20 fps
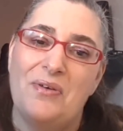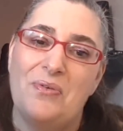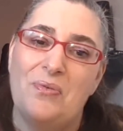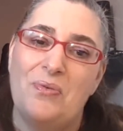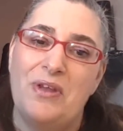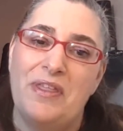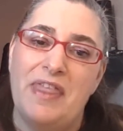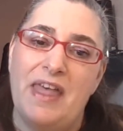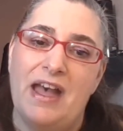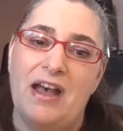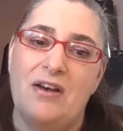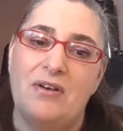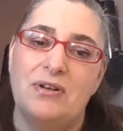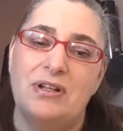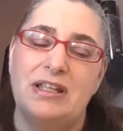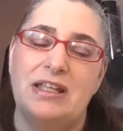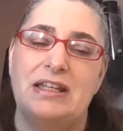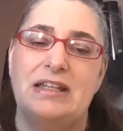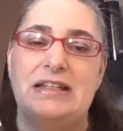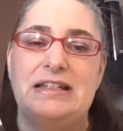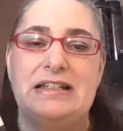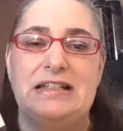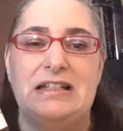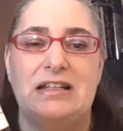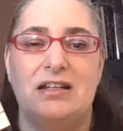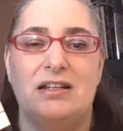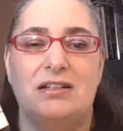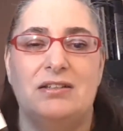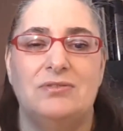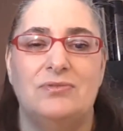without it
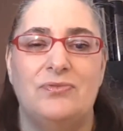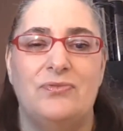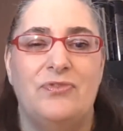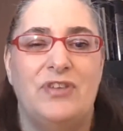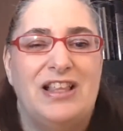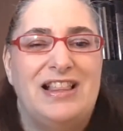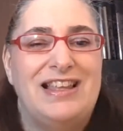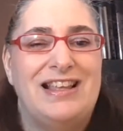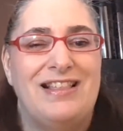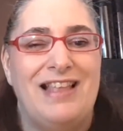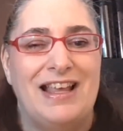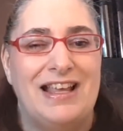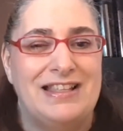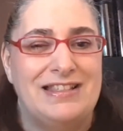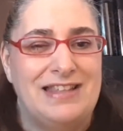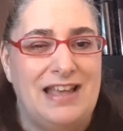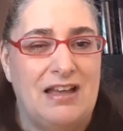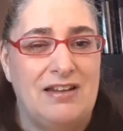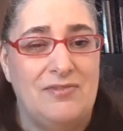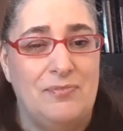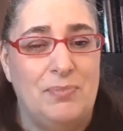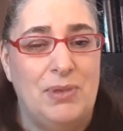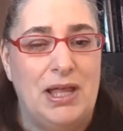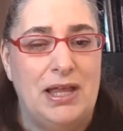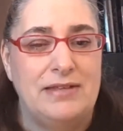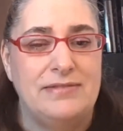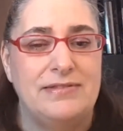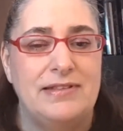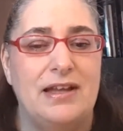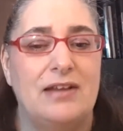feeling like it's out of
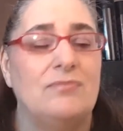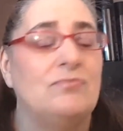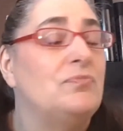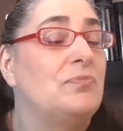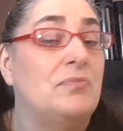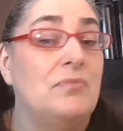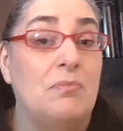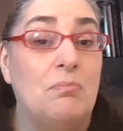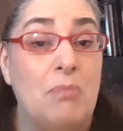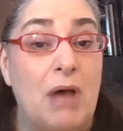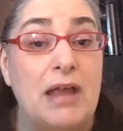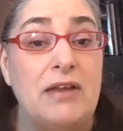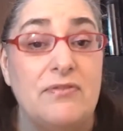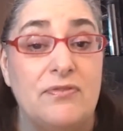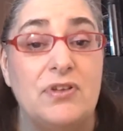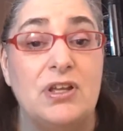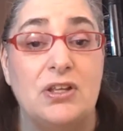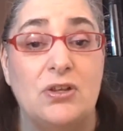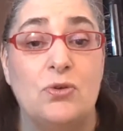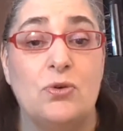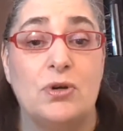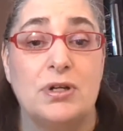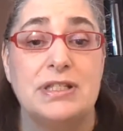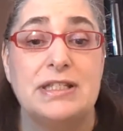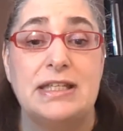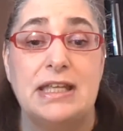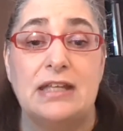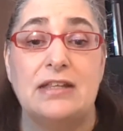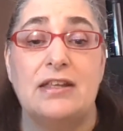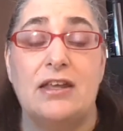place. Now, might fit your
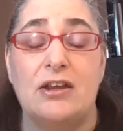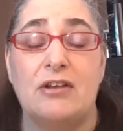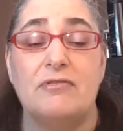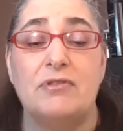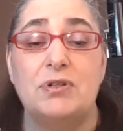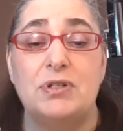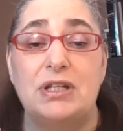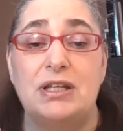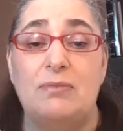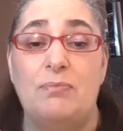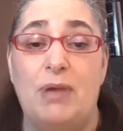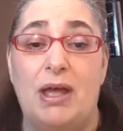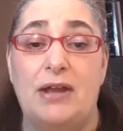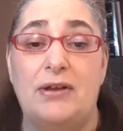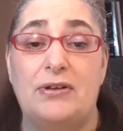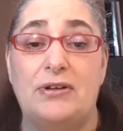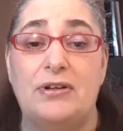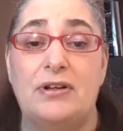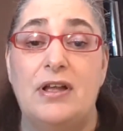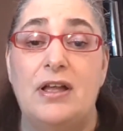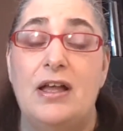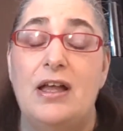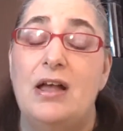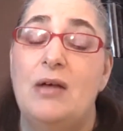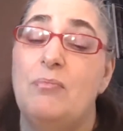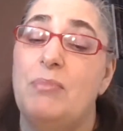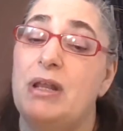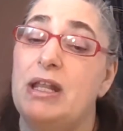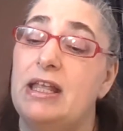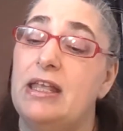skincare routine better,
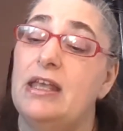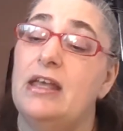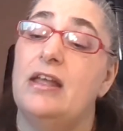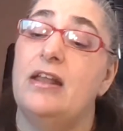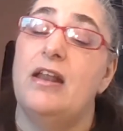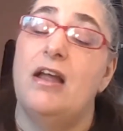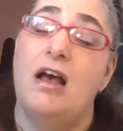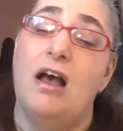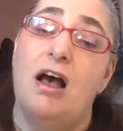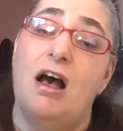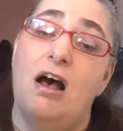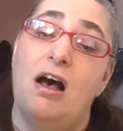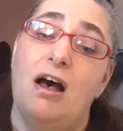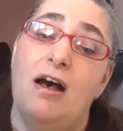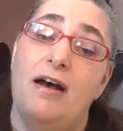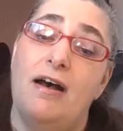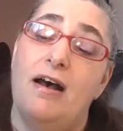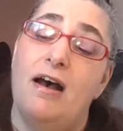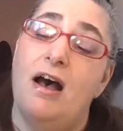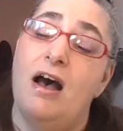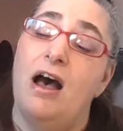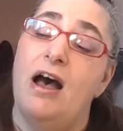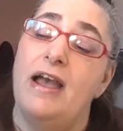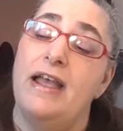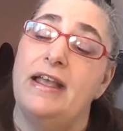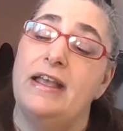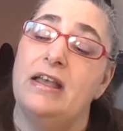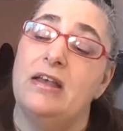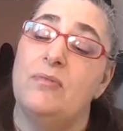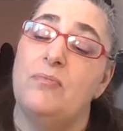but again,
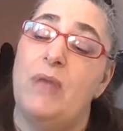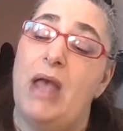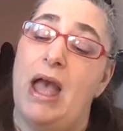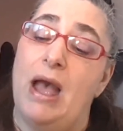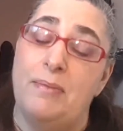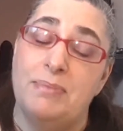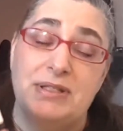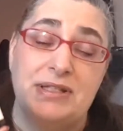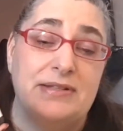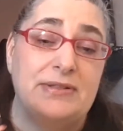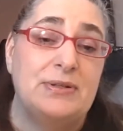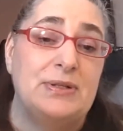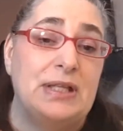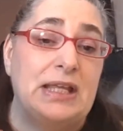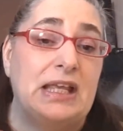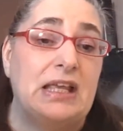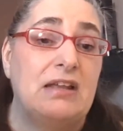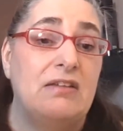I am absolutely